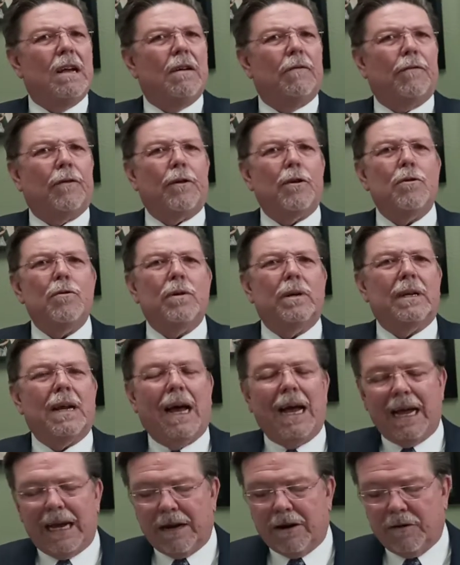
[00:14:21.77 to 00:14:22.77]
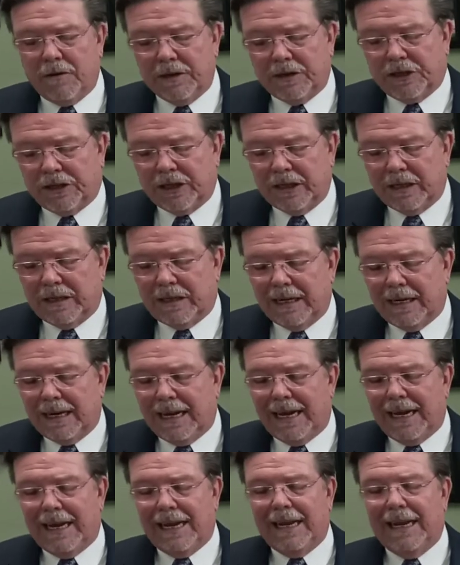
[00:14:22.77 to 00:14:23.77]
For you and I, Christian,
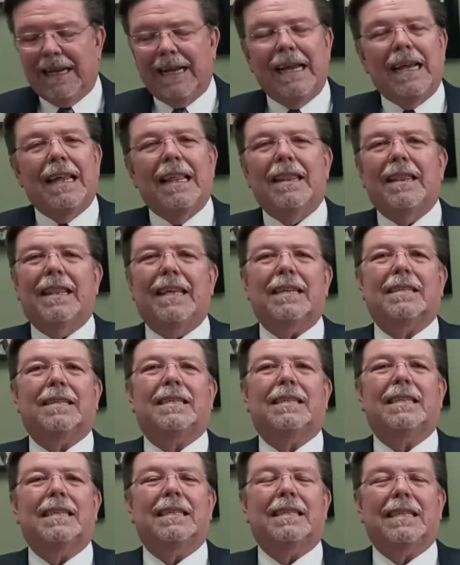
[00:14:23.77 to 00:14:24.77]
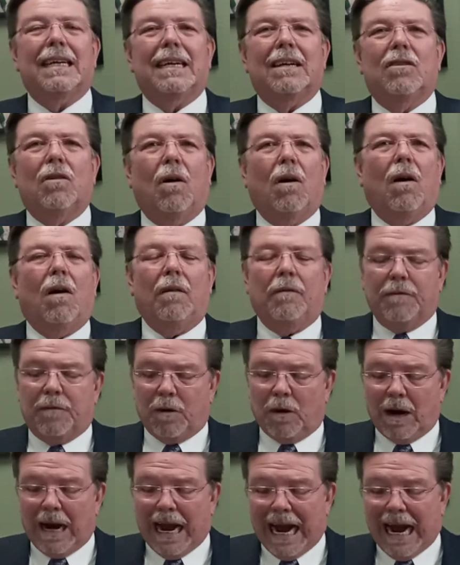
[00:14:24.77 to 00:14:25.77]
today, this is a call
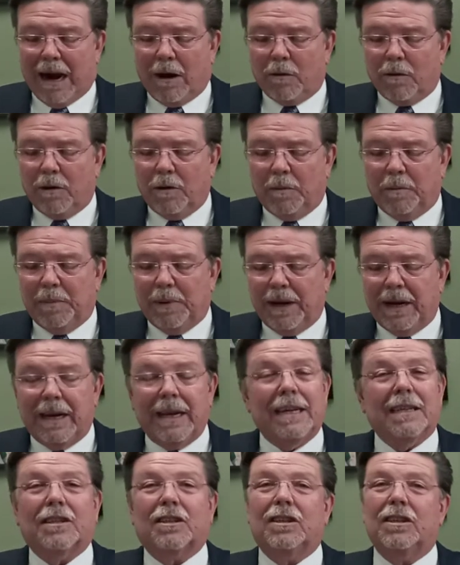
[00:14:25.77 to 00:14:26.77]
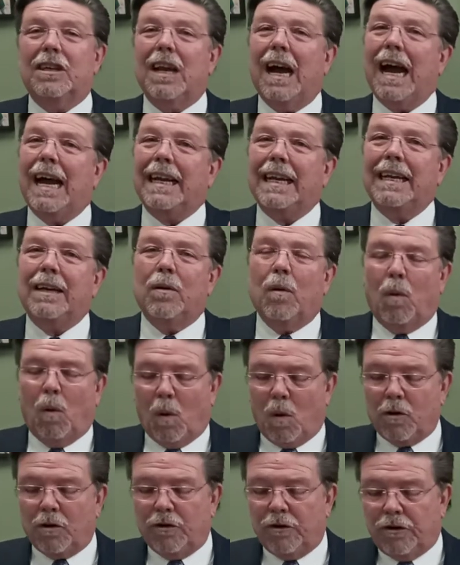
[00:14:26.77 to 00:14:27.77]
for our obedience, not in
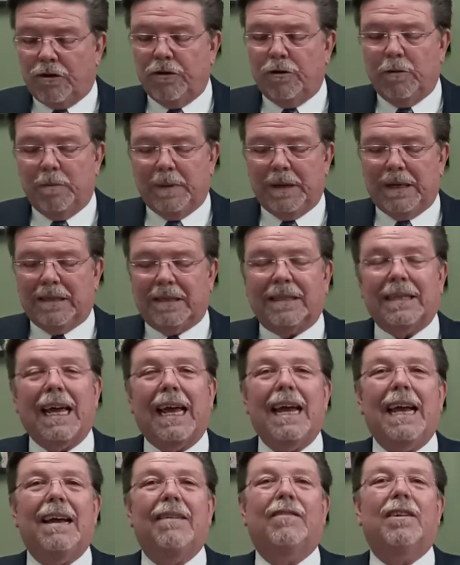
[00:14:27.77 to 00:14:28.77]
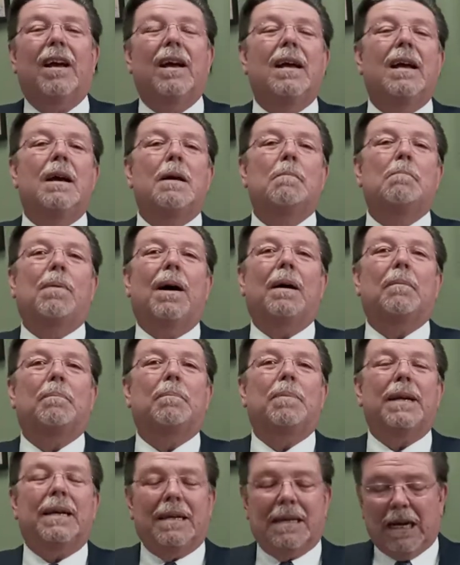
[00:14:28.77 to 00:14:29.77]
order to be saved,
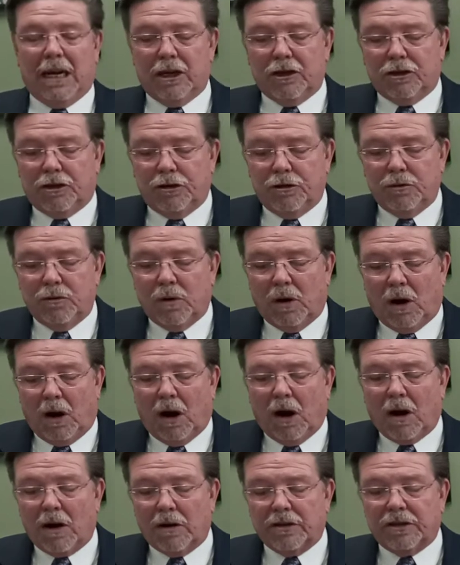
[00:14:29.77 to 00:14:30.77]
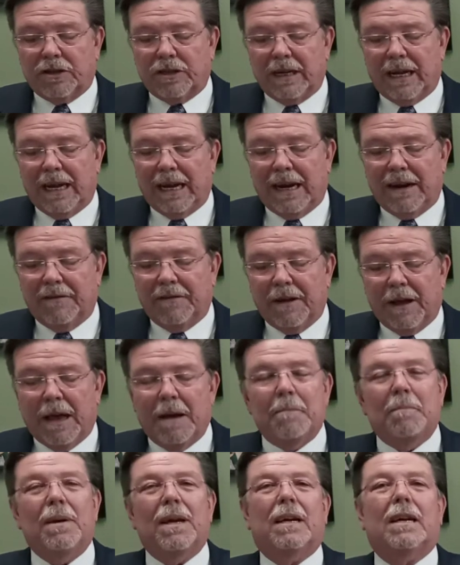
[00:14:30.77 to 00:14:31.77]
but because you are saved,
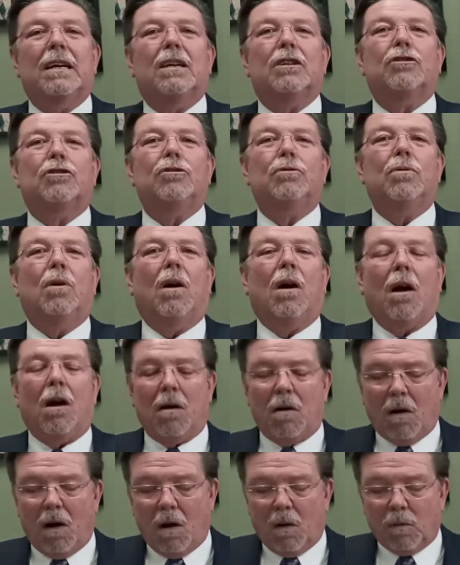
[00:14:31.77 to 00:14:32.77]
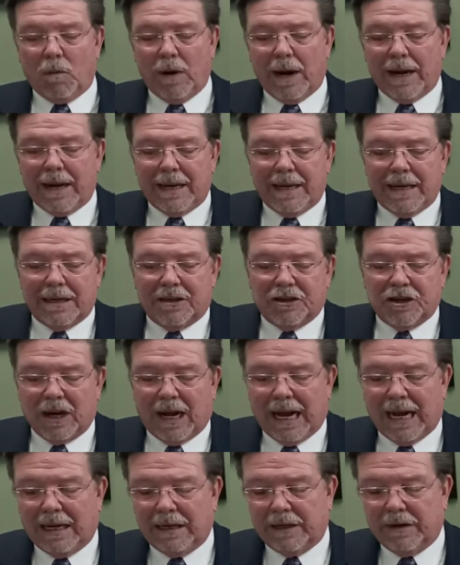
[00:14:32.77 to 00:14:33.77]
because you are already a
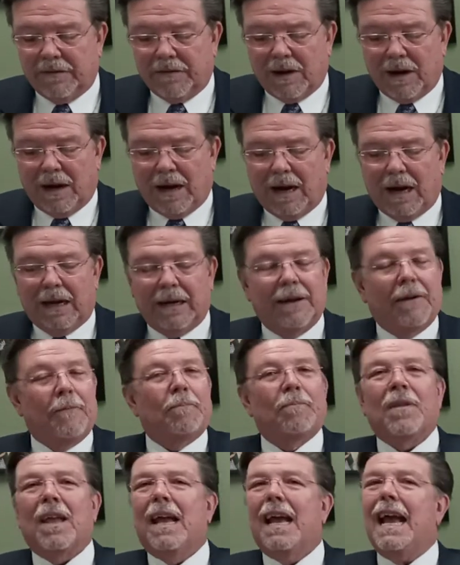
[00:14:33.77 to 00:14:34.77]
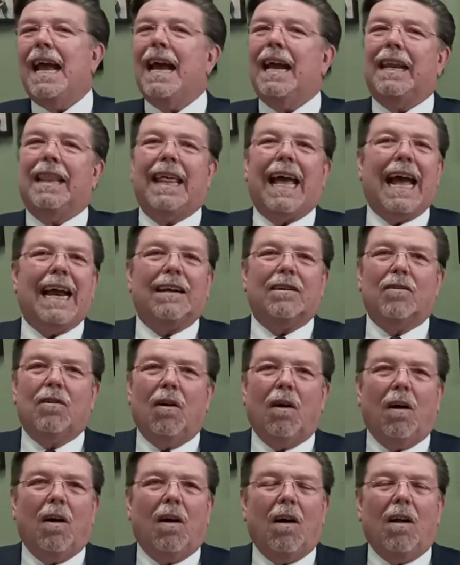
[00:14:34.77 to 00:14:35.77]
child of God. And that
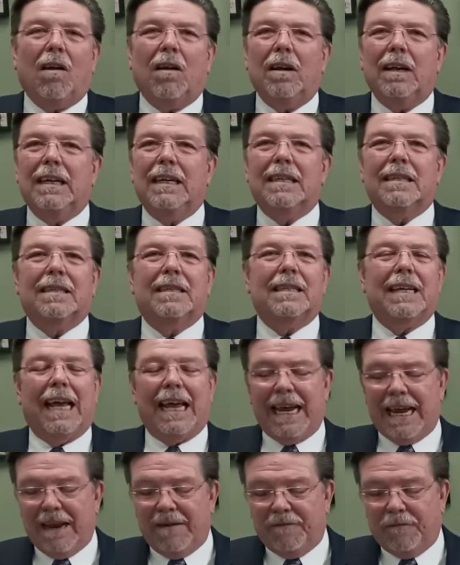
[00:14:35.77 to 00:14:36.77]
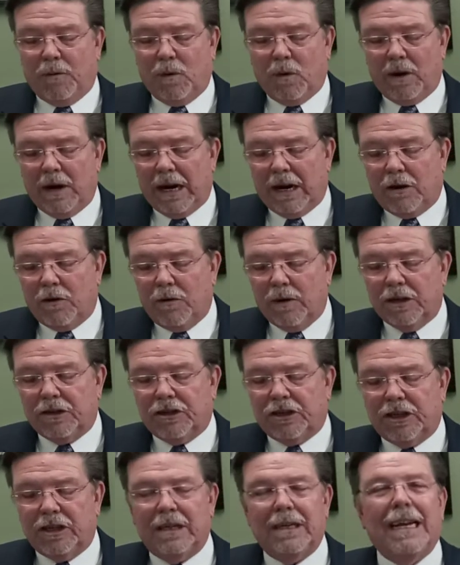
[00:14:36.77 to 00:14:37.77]
call is a for a
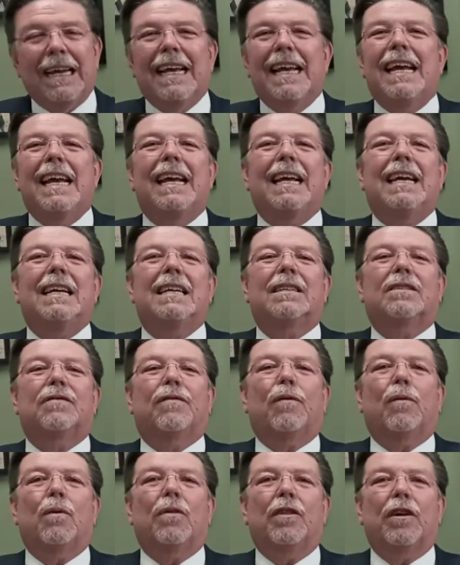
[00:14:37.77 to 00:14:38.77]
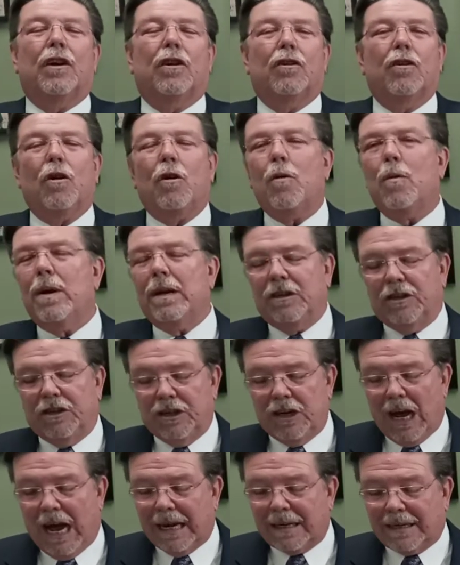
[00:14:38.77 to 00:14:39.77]
Christian is for the courage
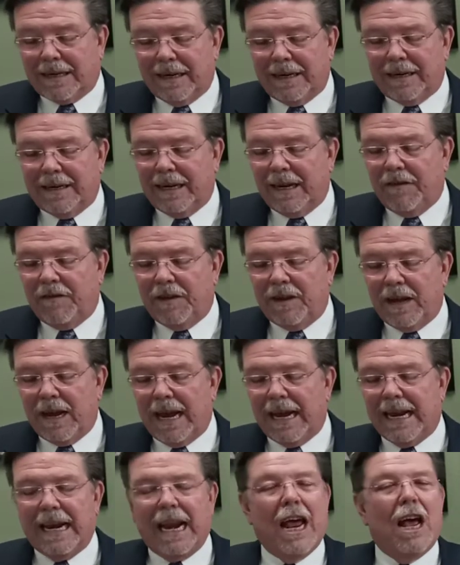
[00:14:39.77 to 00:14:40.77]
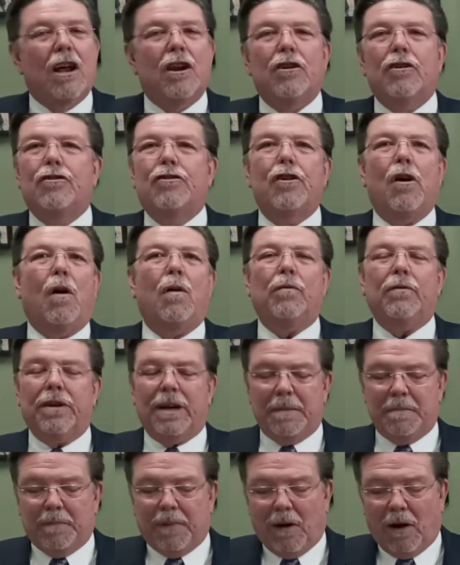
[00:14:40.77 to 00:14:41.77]
not to deviate. Don't
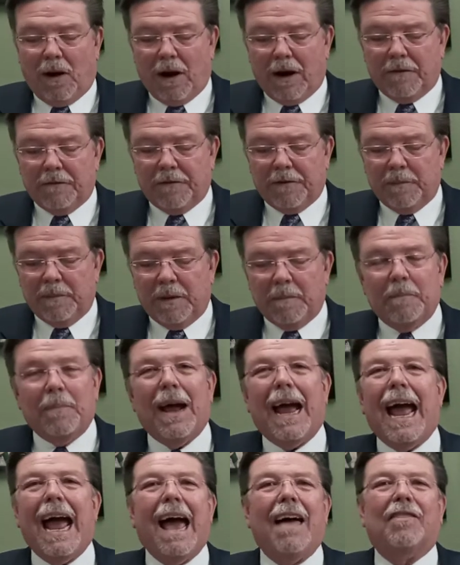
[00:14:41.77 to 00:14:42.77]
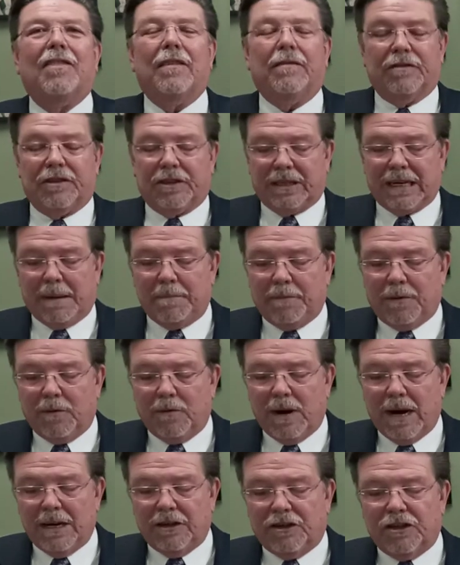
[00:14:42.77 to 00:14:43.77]
depart from the path of
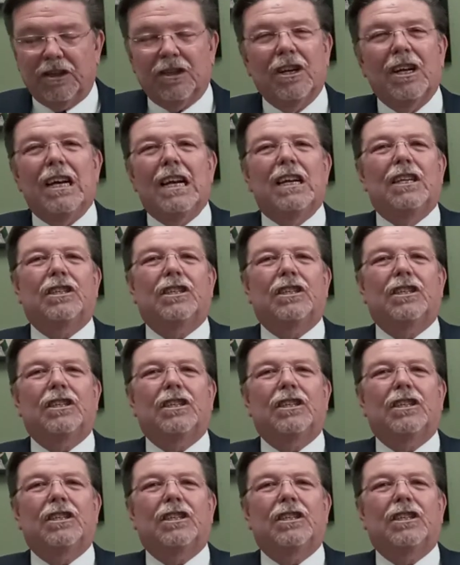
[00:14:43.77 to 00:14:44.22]
separation.